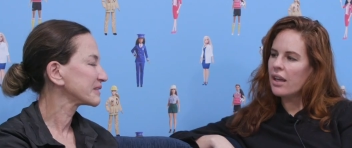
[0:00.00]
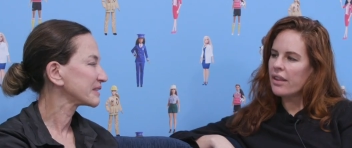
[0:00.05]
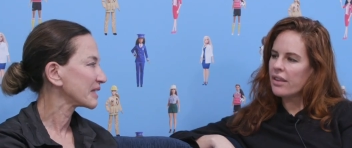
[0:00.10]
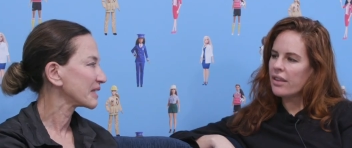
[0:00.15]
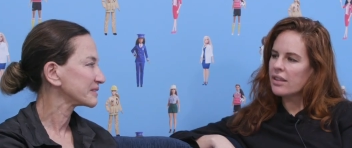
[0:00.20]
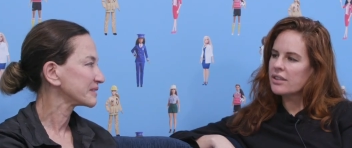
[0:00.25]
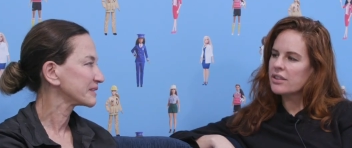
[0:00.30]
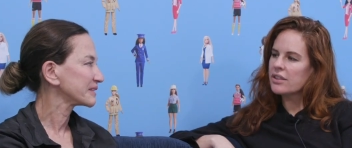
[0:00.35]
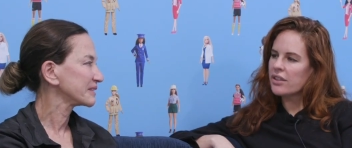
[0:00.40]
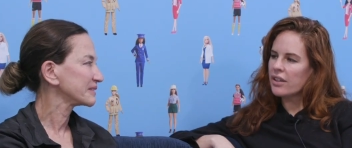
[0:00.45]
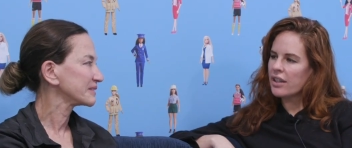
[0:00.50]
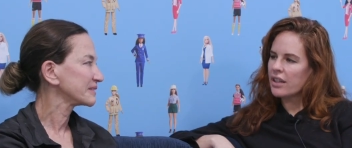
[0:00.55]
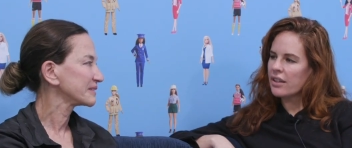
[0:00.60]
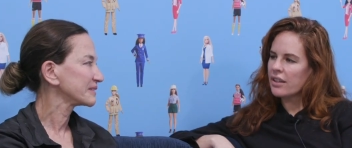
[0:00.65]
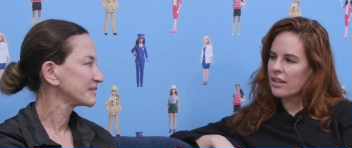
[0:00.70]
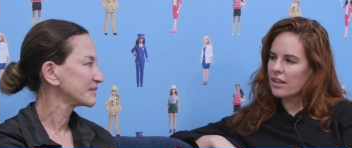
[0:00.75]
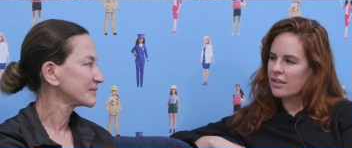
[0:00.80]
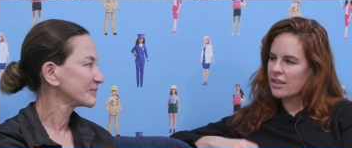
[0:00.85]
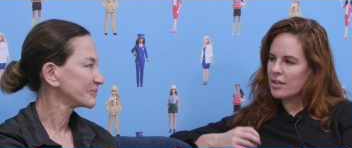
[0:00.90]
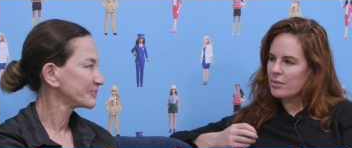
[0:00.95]
Speaker 1: Yeah, that's great.
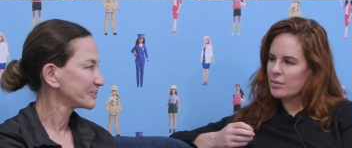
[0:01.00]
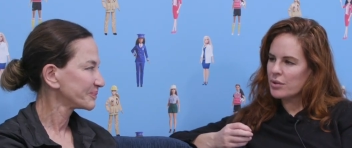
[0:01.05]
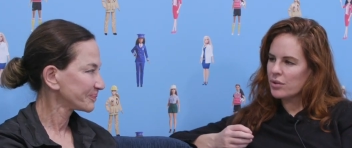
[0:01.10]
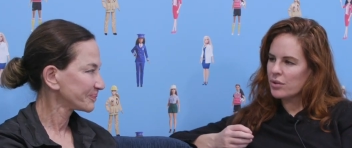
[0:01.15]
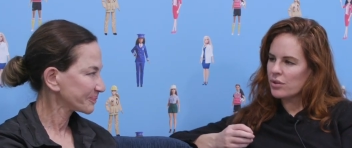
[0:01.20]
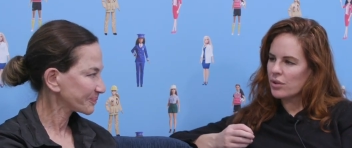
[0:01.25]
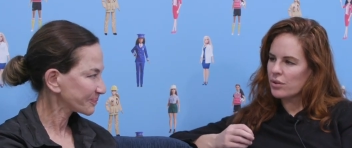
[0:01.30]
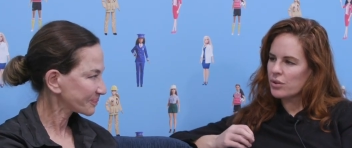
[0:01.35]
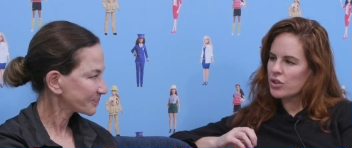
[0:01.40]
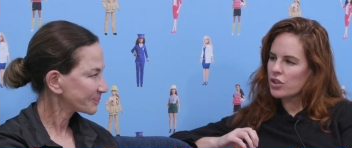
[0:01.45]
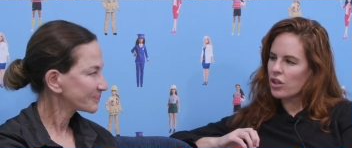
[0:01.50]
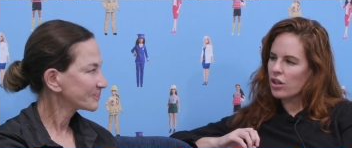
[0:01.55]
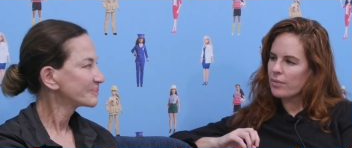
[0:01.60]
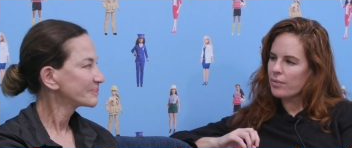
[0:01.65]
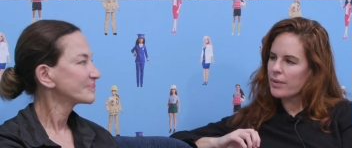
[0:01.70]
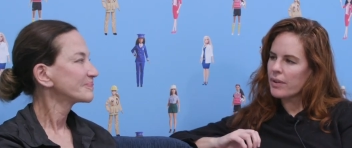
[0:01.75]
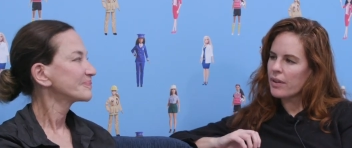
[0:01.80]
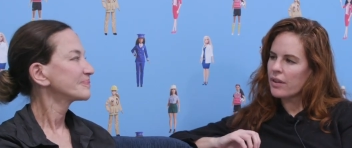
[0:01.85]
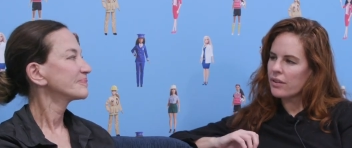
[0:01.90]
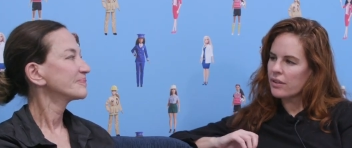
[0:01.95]
That keeps you so sharp,
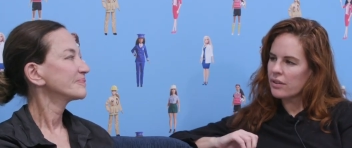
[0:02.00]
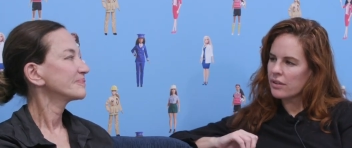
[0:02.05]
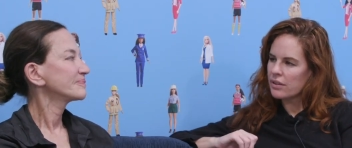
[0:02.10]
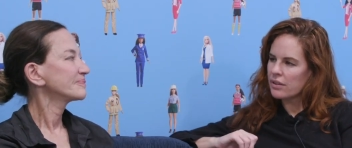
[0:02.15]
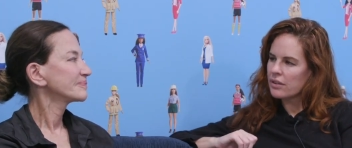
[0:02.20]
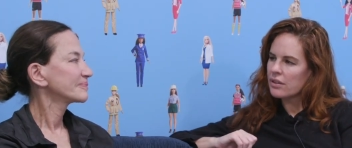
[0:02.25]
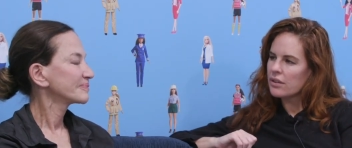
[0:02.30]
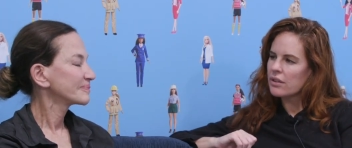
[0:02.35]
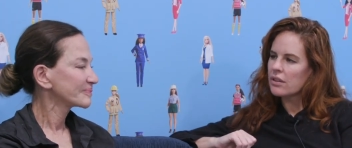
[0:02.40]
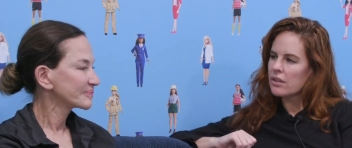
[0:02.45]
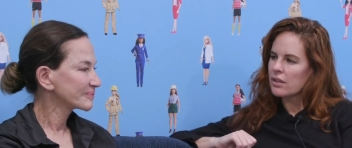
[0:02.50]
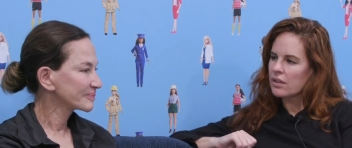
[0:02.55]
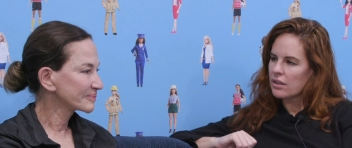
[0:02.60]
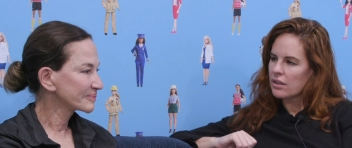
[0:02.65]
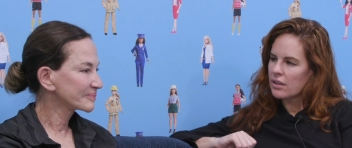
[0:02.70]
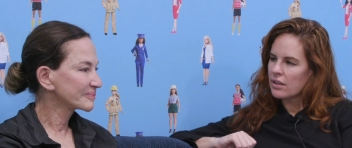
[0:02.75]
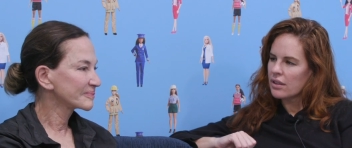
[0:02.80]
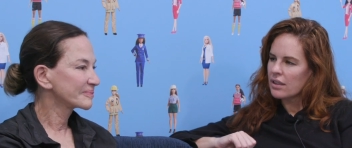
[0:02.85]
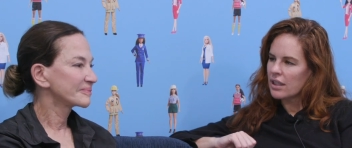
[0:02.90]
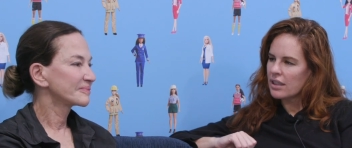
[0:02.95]
though.
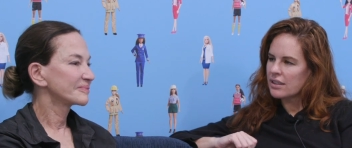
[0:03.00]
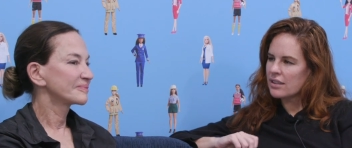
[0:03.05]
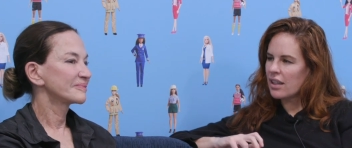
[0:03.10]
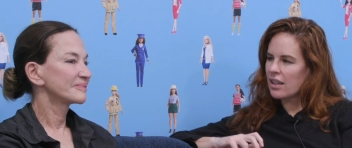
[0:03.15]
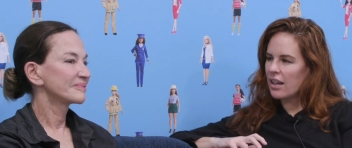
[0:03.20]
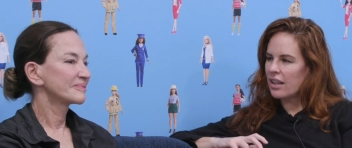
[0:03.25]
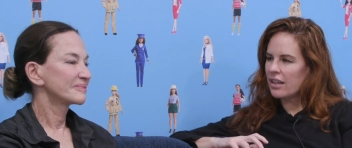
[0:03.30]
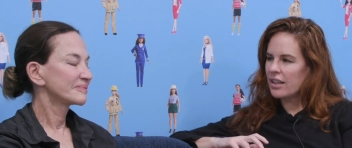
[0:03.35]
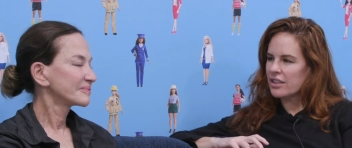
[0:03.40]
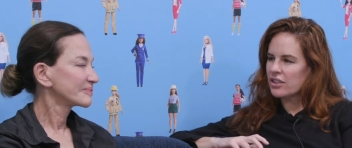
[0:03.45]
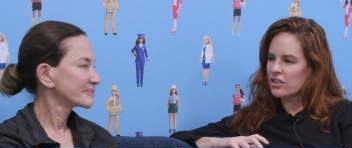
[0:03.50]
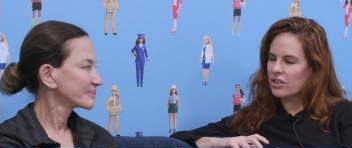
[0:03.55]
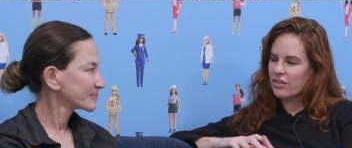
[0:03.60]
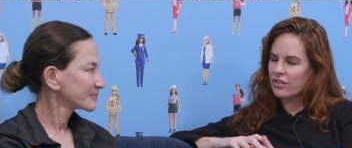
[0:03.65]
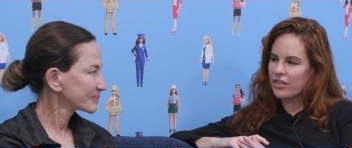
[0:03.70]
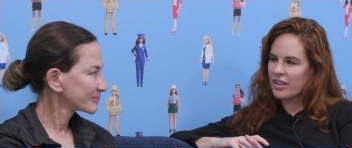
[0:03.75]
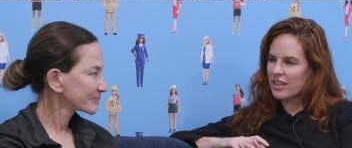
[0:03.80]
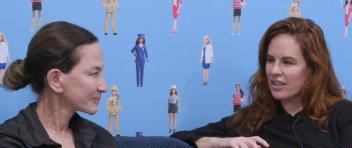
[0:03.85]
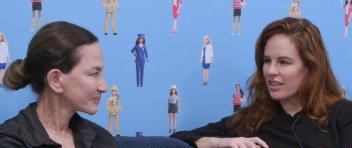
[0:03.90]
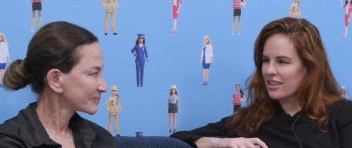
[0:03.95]
It's kind of like
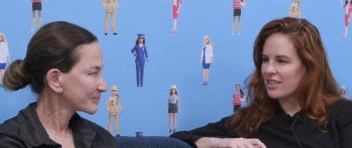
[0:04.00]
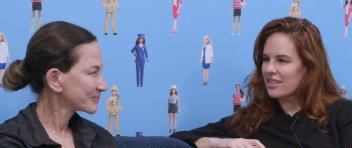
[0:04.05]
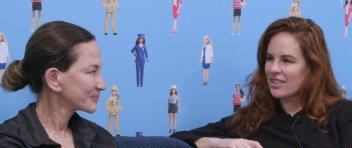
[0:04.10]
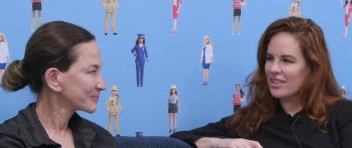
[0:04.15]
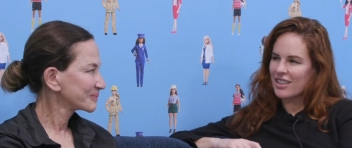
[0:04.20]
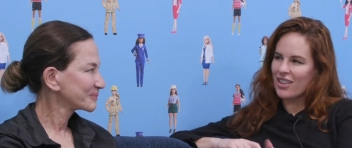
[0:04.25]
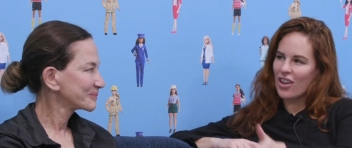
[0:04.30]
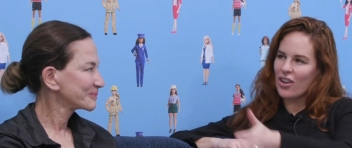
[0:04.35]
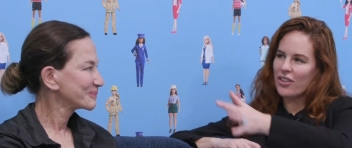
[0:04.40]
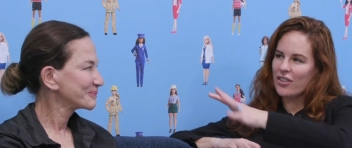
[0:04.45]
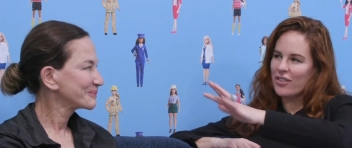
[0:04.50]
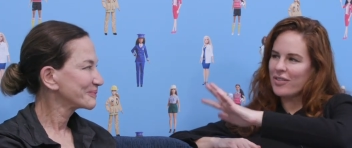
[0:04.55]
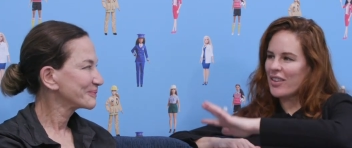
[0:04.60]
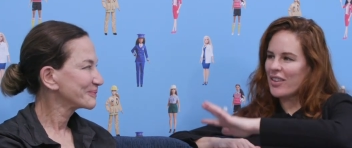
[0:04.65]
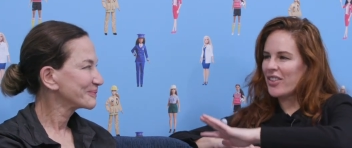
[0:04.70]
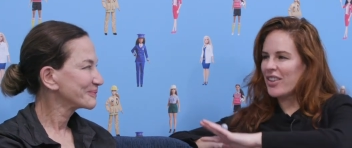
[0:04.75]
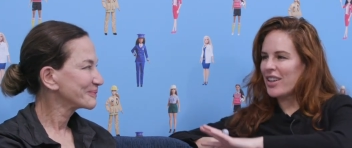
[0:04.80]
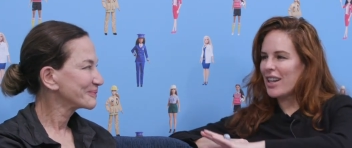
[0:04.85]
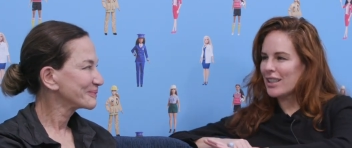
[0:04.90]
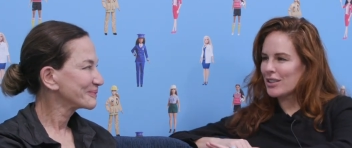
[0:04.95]
surfing. Like it's like all about
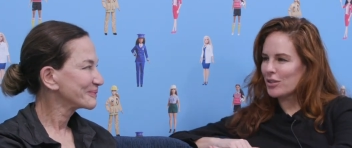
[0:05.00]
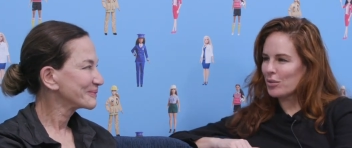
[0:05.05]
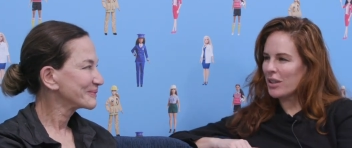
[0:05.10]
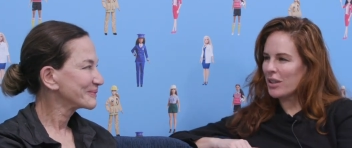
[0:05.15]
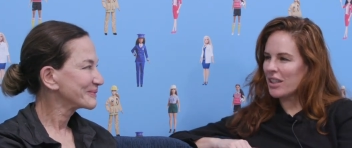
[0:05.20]
the next